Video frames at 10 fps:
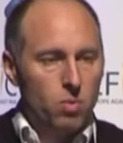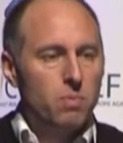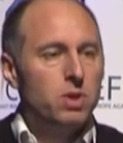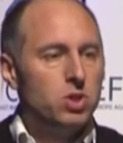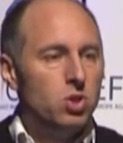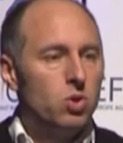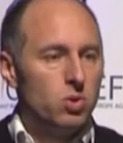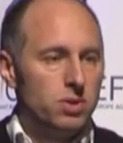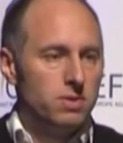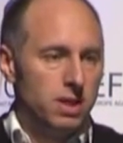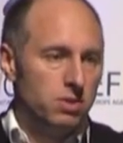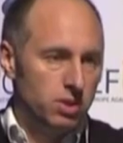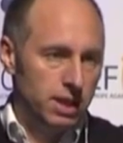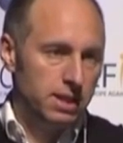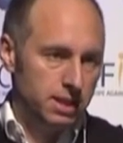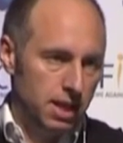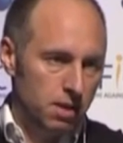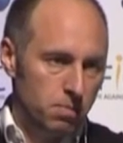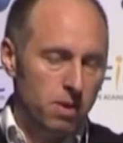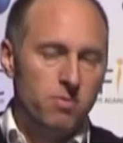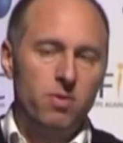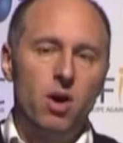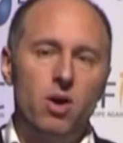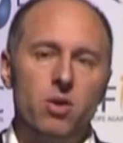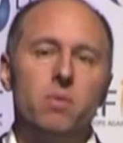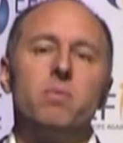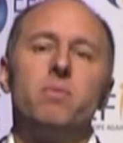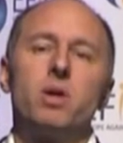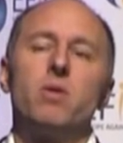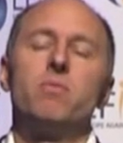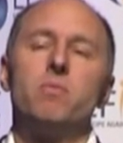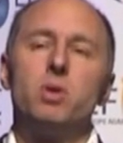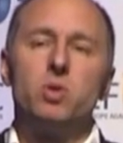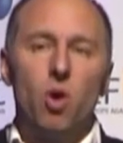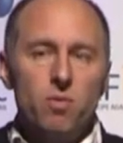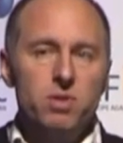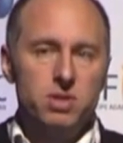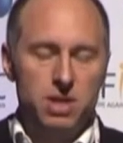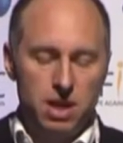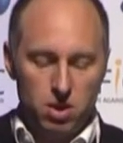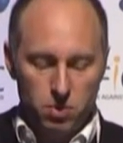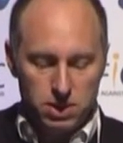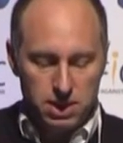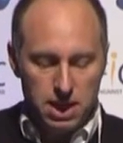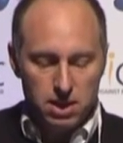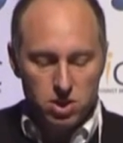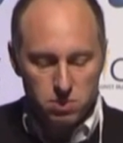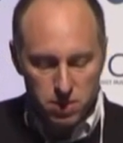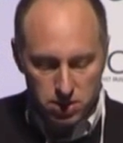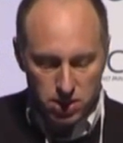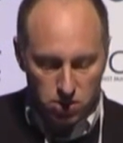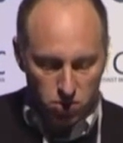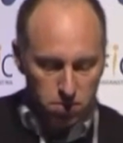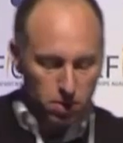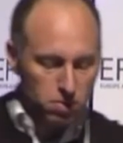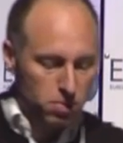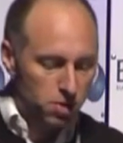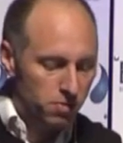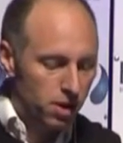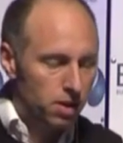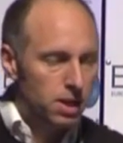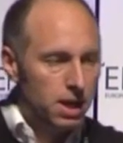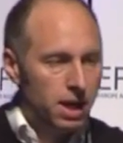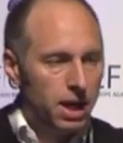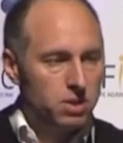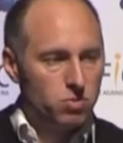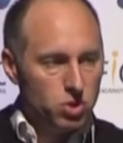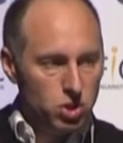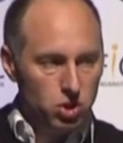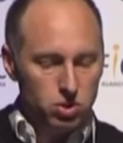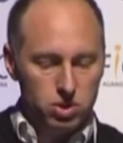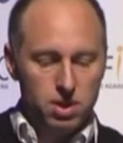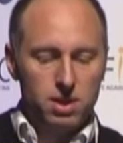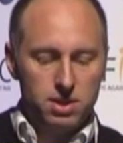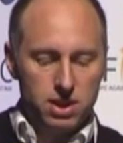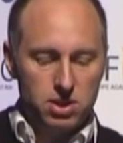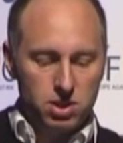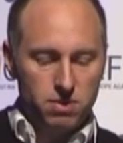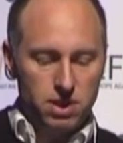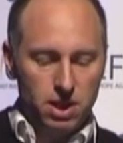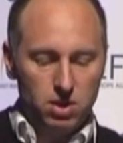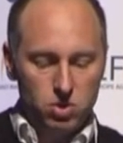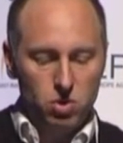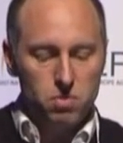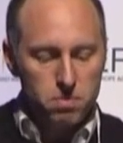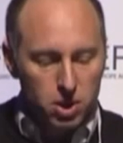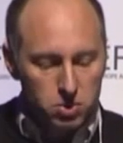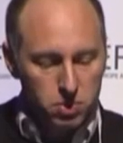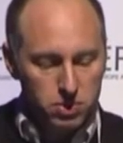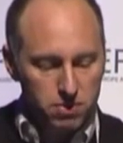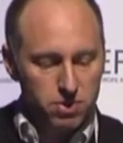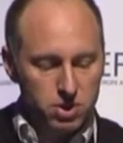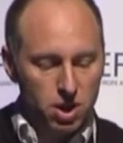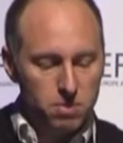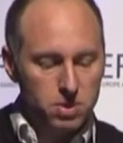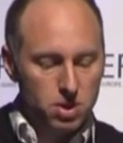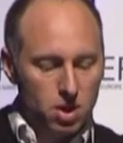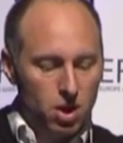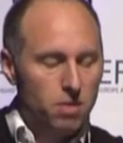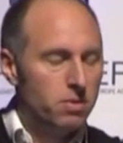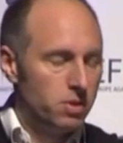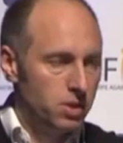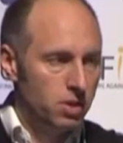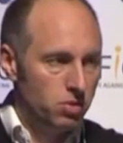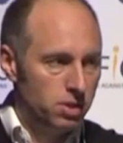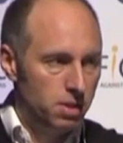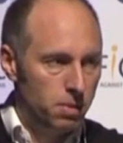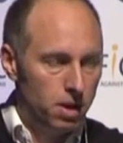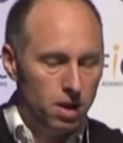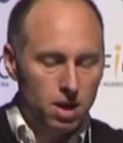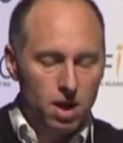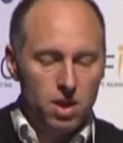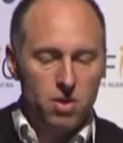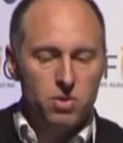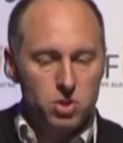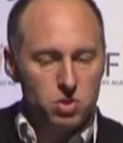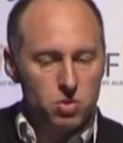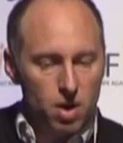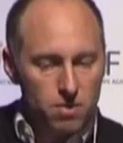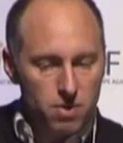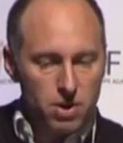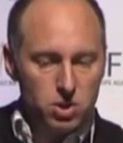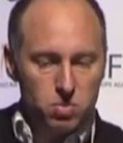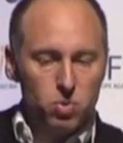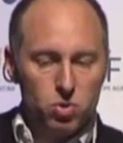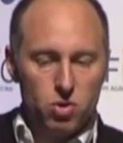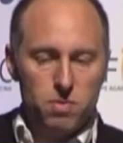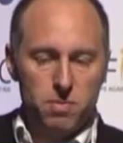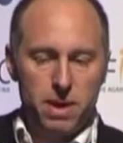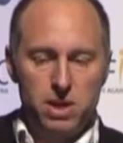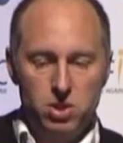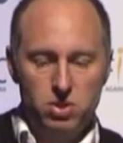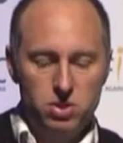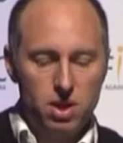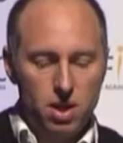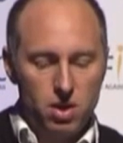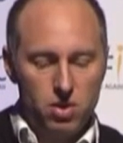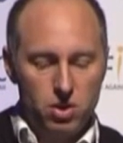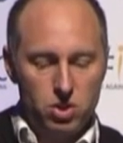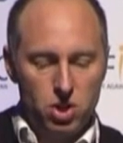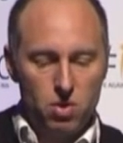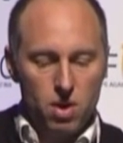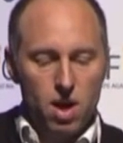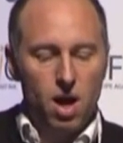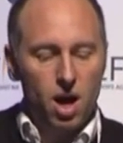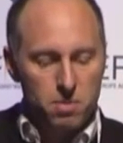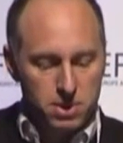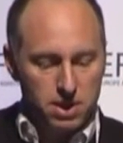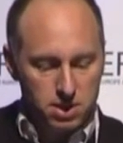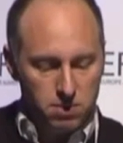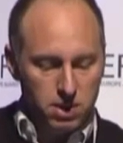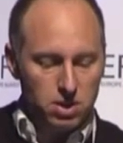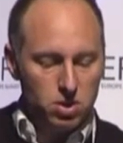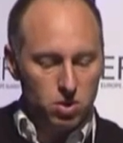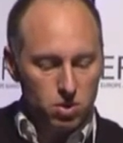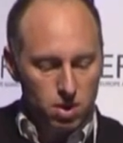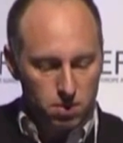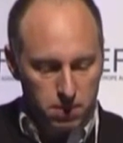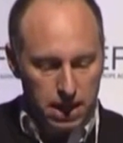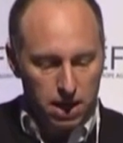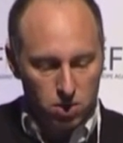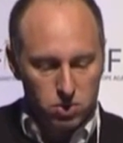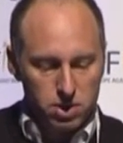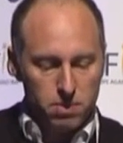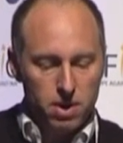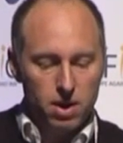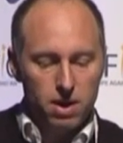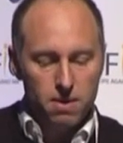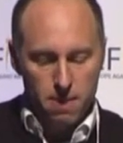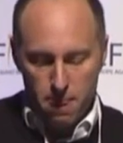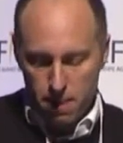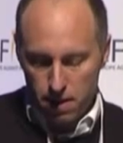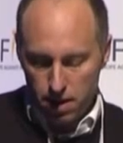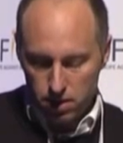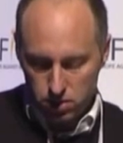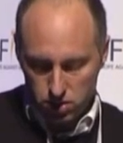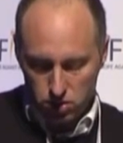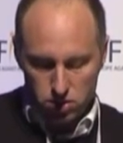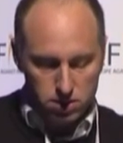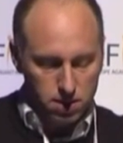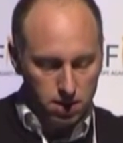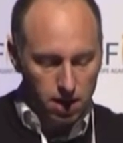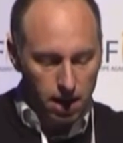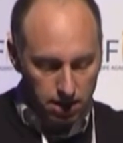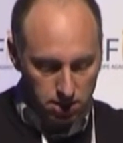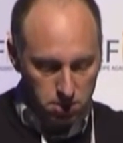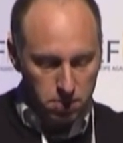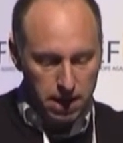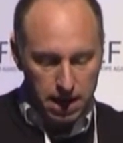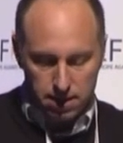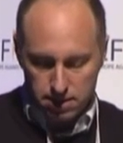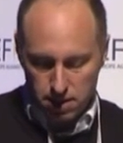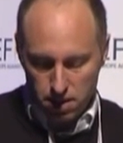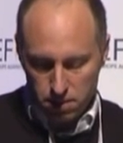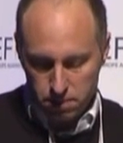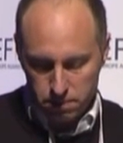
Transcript: When we do quantitative sensory testing, by far the kind of most obvious thing that we see in terms of their sensory profile is reduced sensitivity to multiple different types of sensory stimuli. There is just a very small group of patients that show hypersensitivity to mechanical stimuli such as and display allodynia.